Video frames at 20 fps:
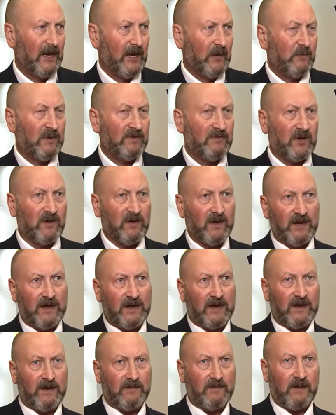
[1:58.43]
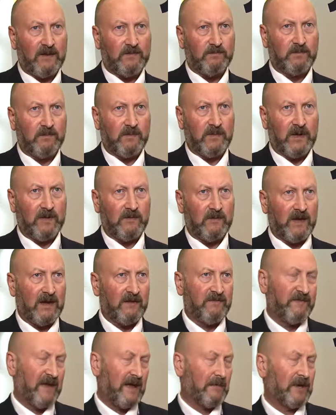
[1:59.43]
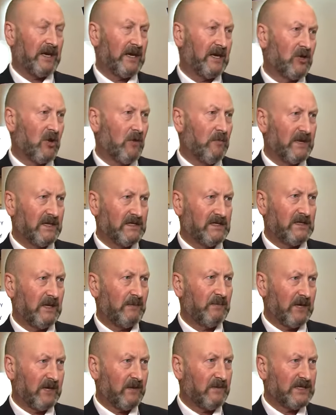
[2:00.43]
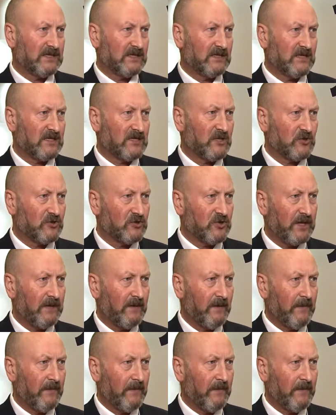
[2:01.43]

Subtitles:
We've got a family and a company that's deeply committed to this country,